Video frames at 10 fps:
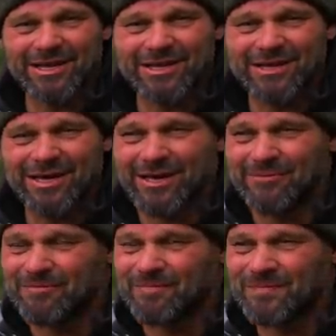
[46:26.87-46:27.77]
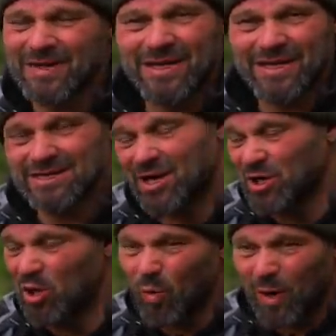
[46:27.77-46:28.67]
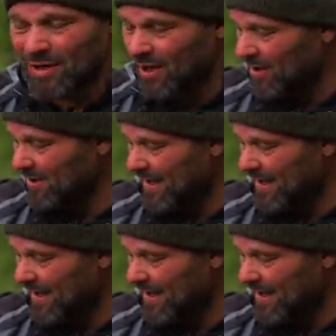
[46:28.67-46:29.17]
And he's only got one lung